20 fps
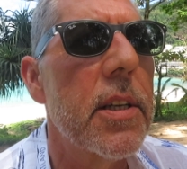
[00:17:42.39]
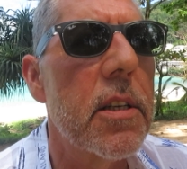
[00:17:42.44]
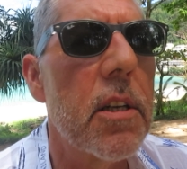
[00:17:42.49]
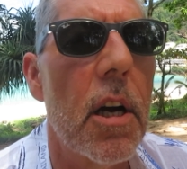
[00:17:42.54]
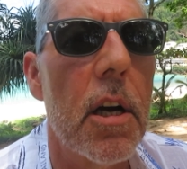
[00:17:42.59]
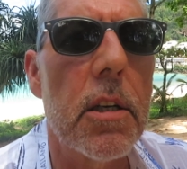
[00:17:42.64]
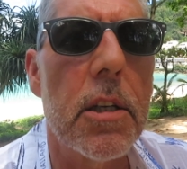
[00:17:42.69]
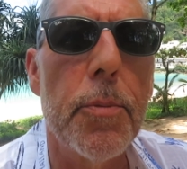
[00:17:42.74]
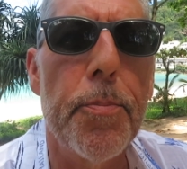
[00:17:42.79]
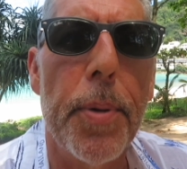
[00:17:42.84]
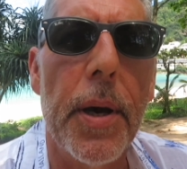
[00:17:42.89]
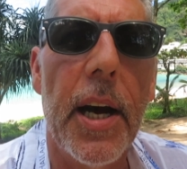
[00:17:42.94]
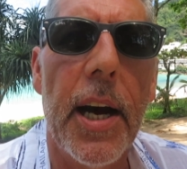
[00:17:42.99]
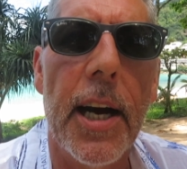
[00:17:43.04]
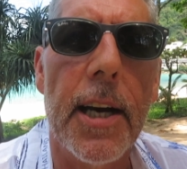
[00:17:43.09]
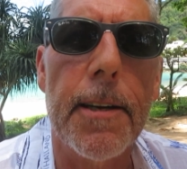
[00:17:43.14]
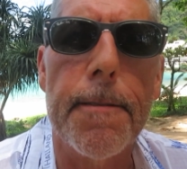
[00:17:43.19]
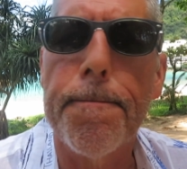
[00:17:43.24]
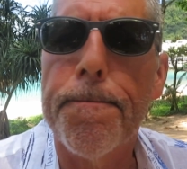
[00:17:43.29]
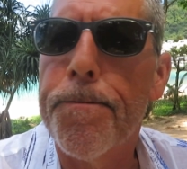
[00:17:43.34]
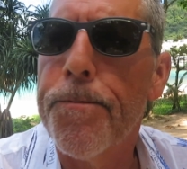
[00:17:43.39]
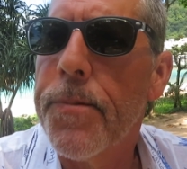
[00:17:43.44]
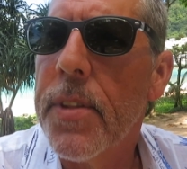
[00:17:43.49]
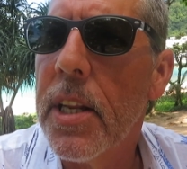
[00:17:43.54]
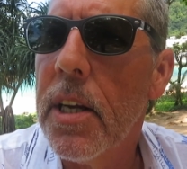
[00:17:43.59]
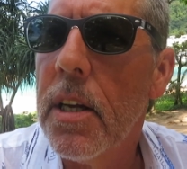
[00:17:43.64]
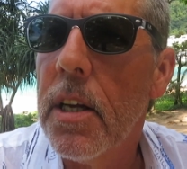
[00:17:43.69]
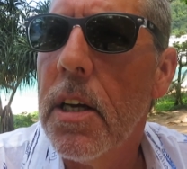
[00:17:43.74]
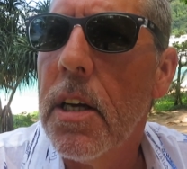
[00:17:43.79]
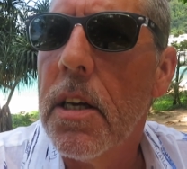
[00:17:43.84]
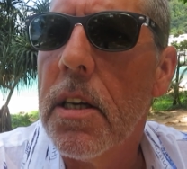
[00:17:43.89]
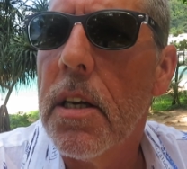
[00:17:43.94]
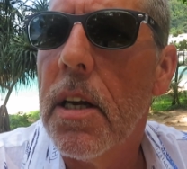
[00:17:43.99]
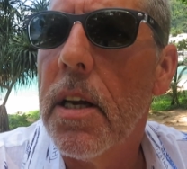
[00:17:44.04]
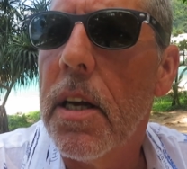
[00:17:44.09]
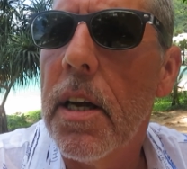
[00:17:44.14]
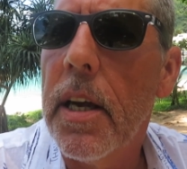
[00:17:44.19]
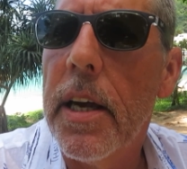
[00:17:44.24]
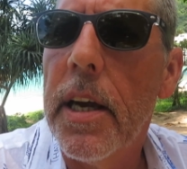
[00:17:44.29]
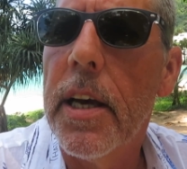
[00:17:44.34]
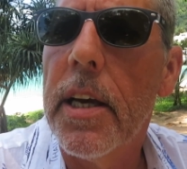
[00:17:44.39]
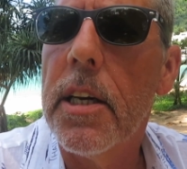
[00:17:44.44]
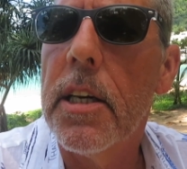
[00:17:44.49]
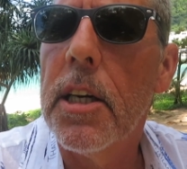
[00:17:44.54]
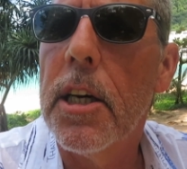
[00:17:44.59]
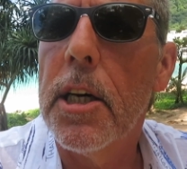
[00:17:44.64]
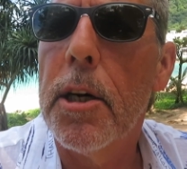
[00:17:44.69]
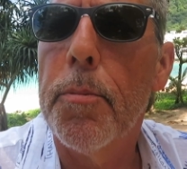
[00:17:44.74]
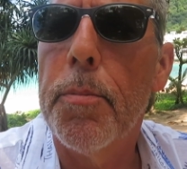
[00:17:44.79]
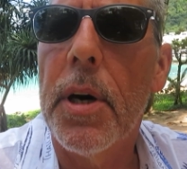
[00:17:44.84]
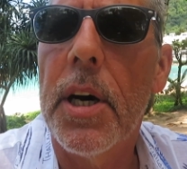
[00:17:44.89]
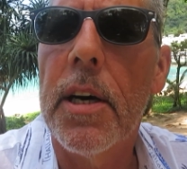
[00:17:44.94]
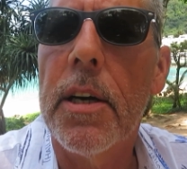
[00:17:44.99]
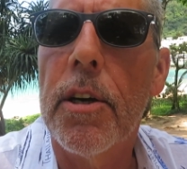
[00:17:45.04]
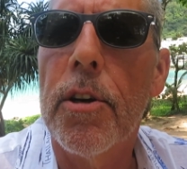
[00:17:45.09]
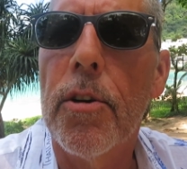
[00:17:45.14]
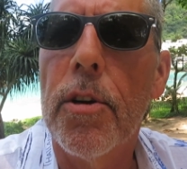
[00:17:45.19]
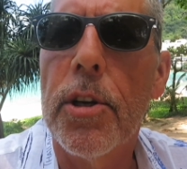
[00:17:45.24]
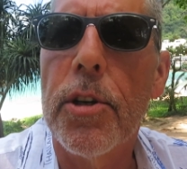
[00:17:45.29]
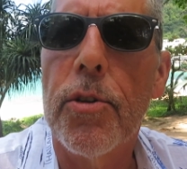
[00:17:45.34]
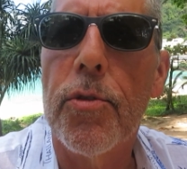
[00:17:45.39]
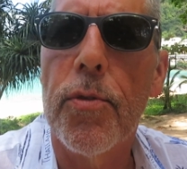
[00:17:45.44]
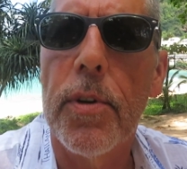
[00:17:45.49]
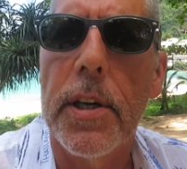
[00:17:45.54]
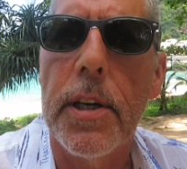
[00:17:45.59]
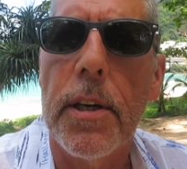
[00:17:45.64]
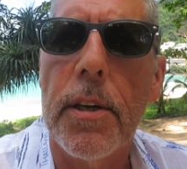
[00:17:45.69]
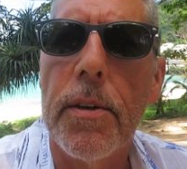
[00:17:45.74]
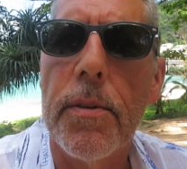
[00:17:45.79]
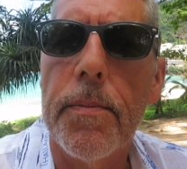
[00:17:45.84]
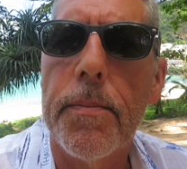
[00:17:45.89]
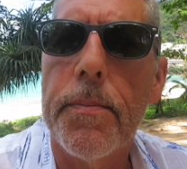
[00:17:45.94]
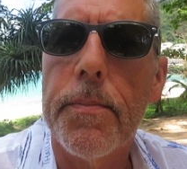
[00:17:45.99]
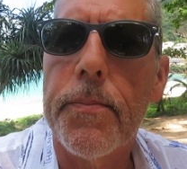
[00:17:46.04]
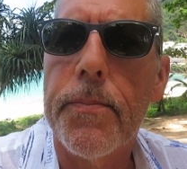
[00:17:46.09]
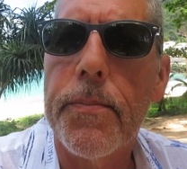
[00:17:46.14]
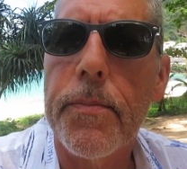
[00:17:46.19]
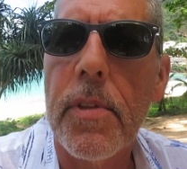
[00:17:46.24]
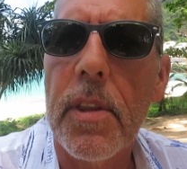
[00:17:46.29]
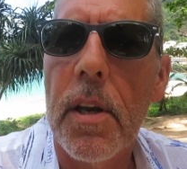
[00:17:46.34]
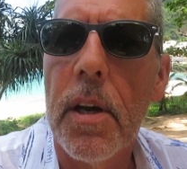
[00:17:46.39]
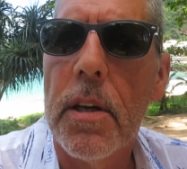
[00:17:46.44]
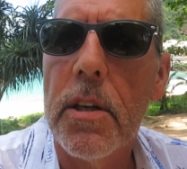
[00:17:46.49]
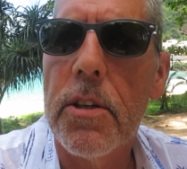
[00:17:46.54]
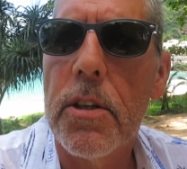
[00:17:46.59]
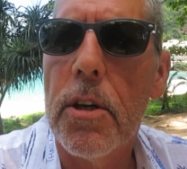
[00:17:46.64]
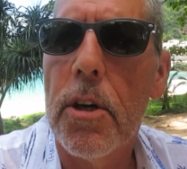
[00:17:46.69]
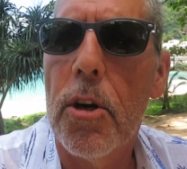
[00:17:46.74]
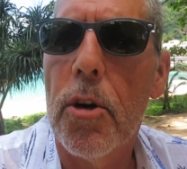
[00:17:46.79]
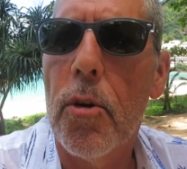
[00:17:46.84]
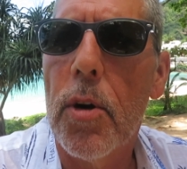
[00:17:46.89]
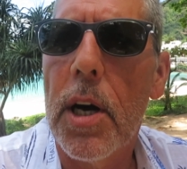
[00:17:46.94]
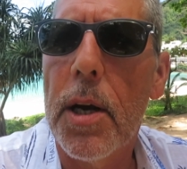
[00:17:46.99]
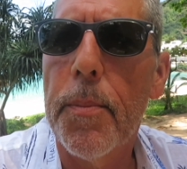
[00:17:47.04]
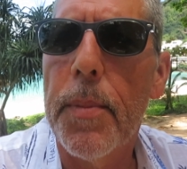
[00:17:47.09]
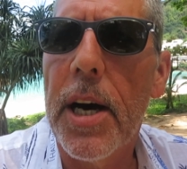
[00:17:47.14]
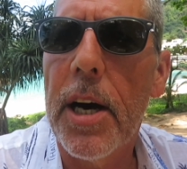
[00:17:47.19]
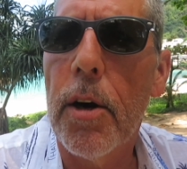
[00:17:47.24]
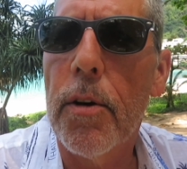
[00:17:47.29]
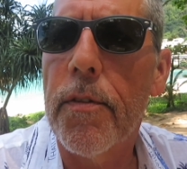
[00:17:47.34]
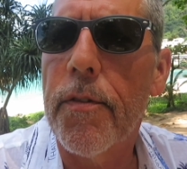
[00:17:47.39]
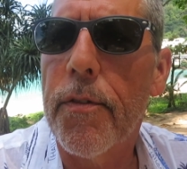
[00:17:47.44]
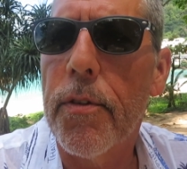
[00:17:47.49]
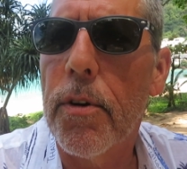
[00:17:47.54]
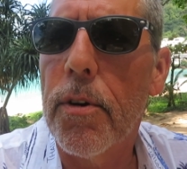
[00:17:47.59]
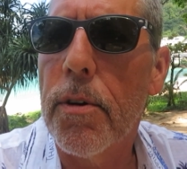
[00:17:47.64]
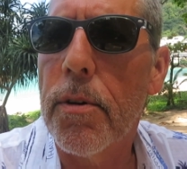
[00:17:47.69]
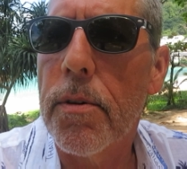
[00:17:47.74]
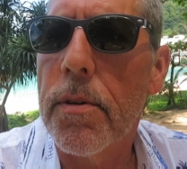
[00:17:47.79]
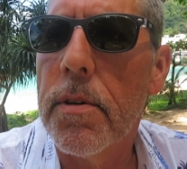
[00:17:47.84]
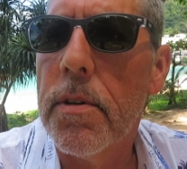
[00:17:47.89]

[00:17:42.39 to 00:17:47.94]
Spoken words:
Talked to Pac and bought her a drink. So I'm out for